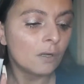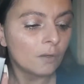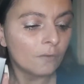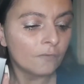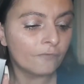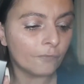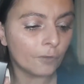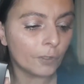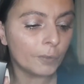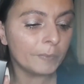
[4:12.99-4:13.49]

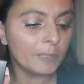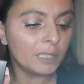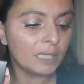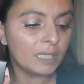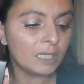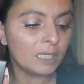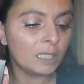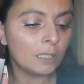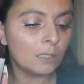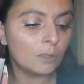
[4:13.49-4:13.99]

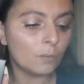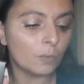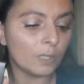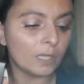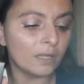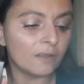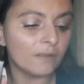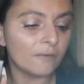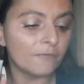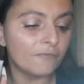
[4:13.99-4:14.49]
Formulated
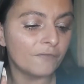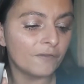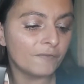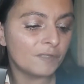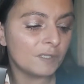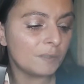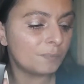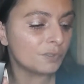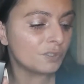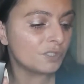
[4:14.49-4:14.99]
with
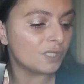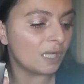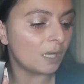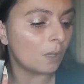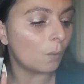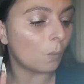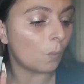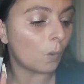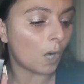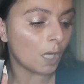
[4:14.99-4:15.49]

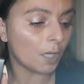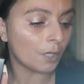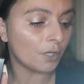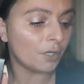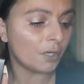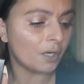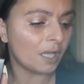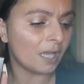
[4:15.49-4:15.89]
50% water